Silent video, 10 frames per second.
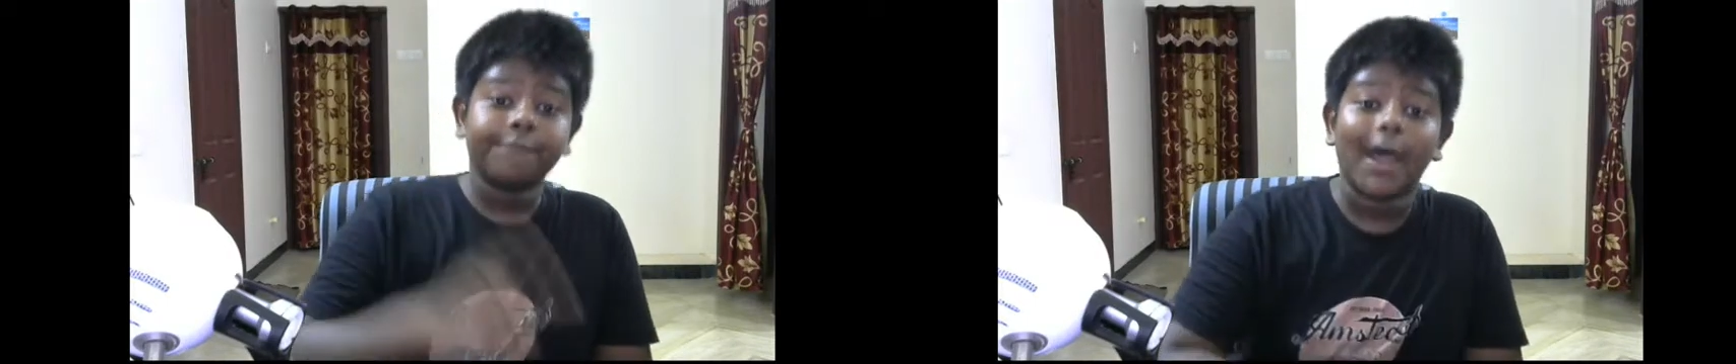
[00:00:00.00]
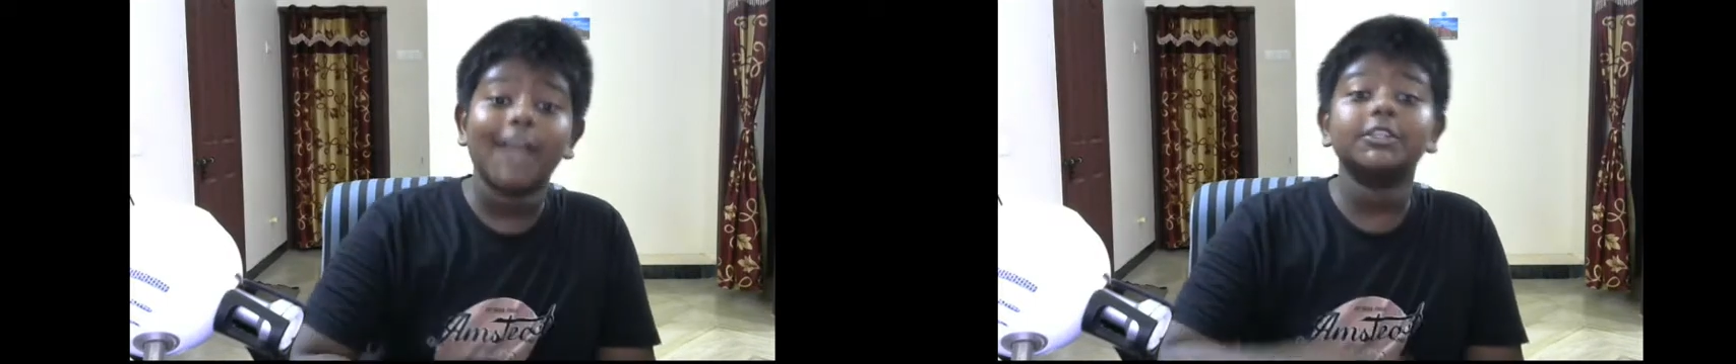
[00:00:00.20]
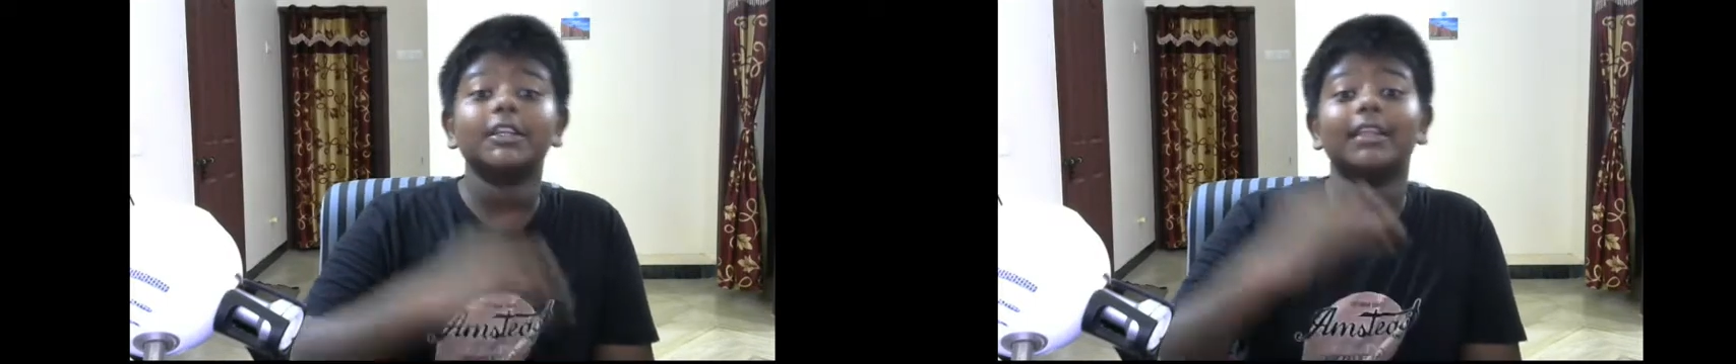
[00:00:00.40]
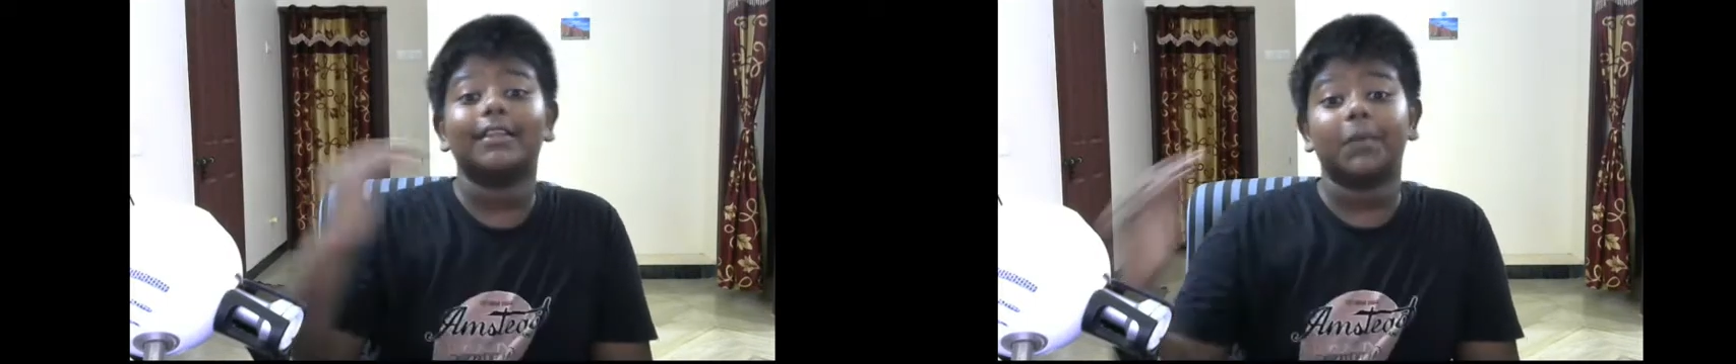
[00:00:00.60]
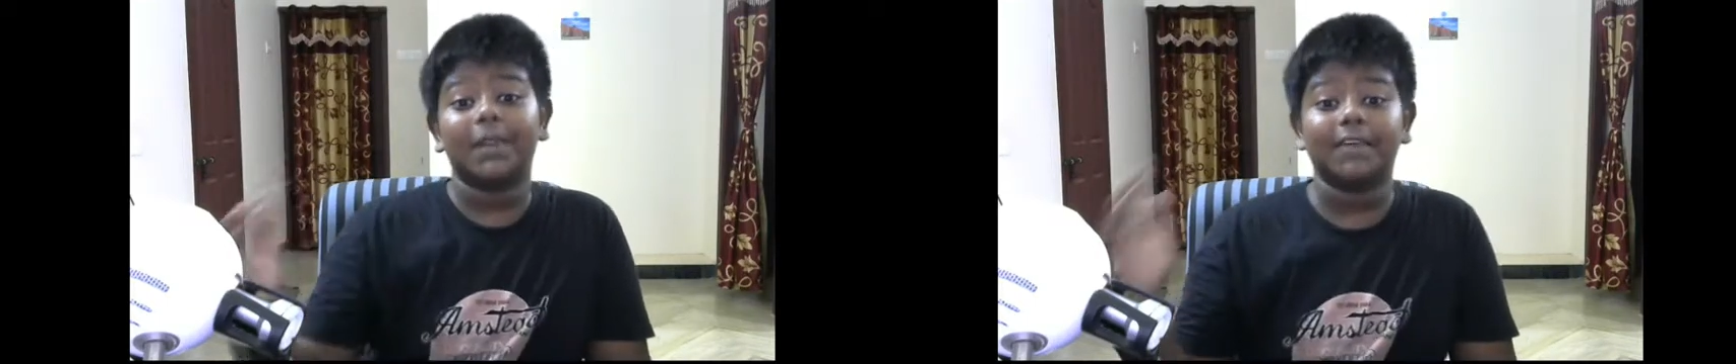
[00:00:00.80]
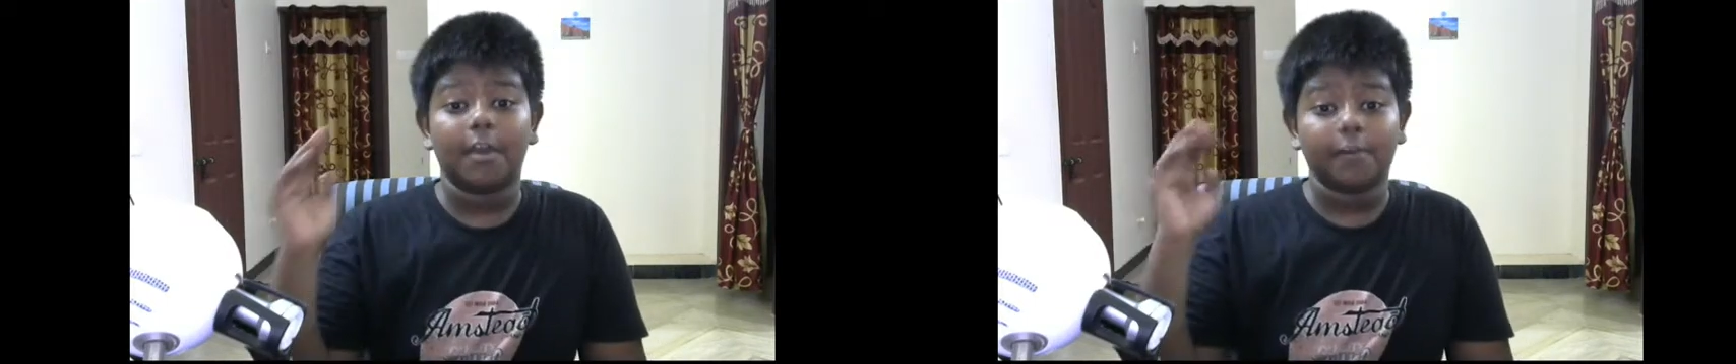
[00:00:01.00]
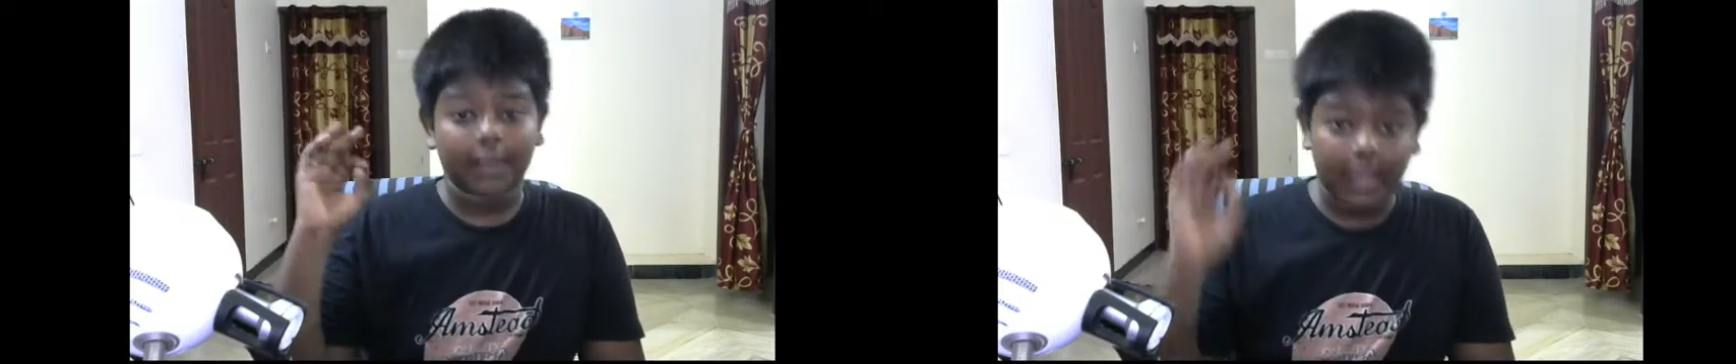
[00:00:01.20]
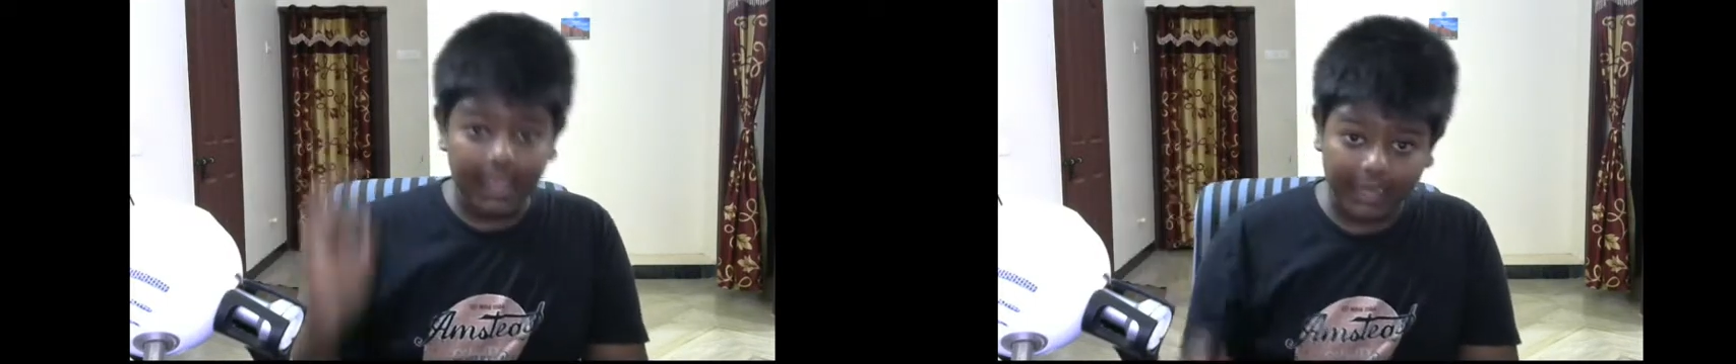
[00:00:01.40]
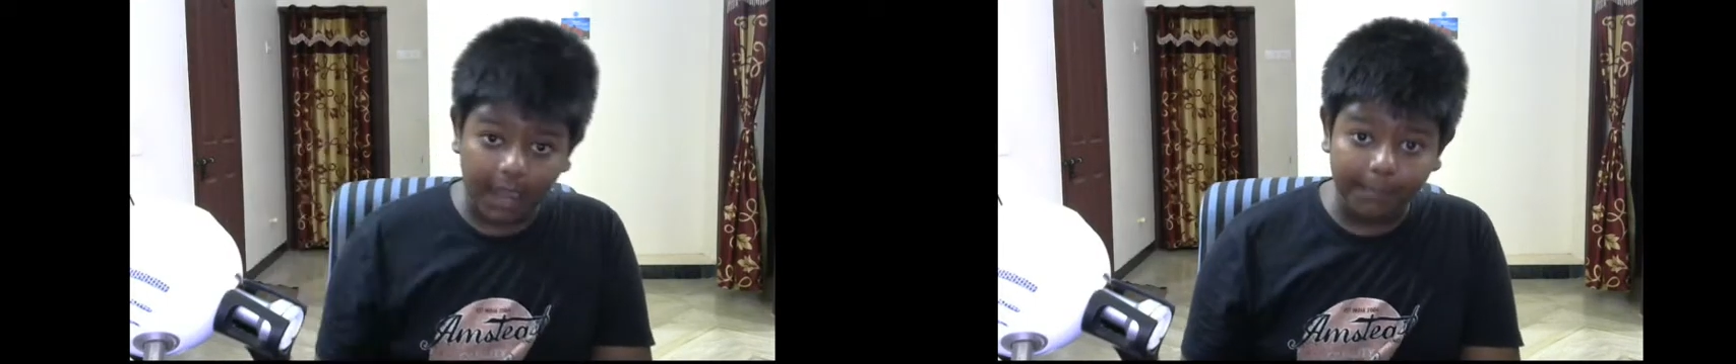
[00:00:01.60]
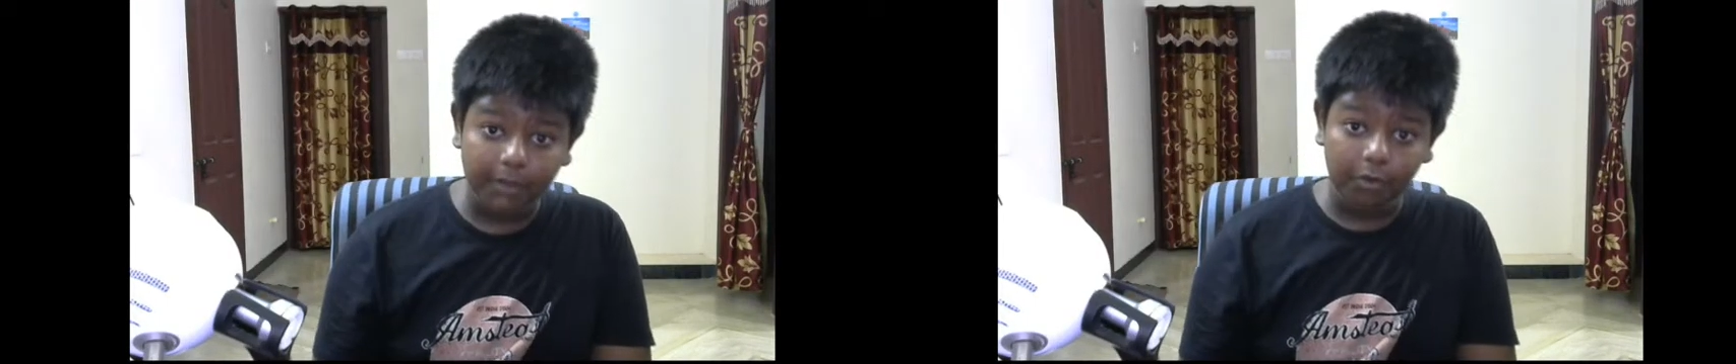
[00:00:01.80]
faster than the rate of
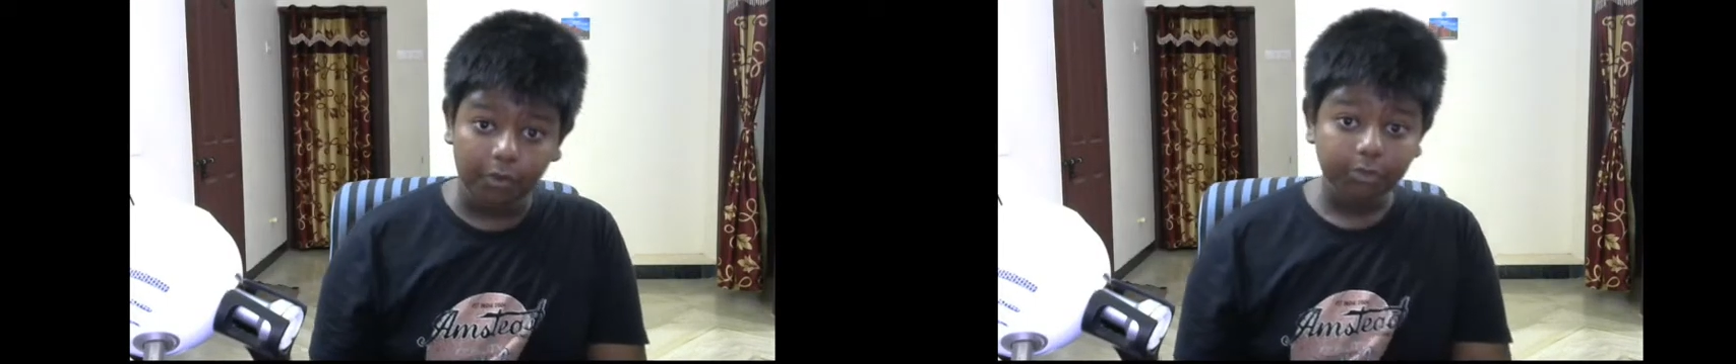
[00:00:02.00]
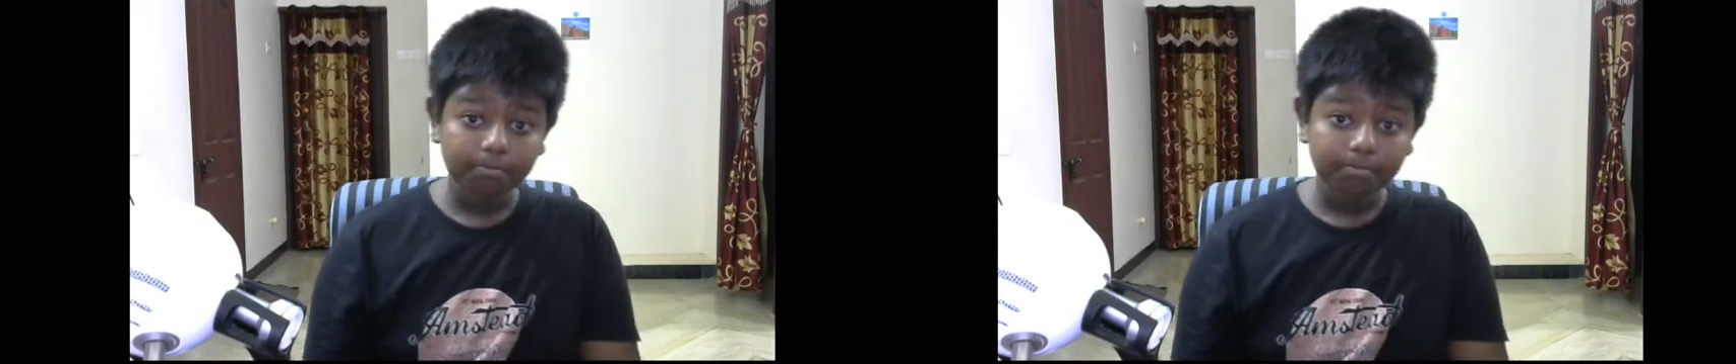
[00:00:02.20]
economic growth.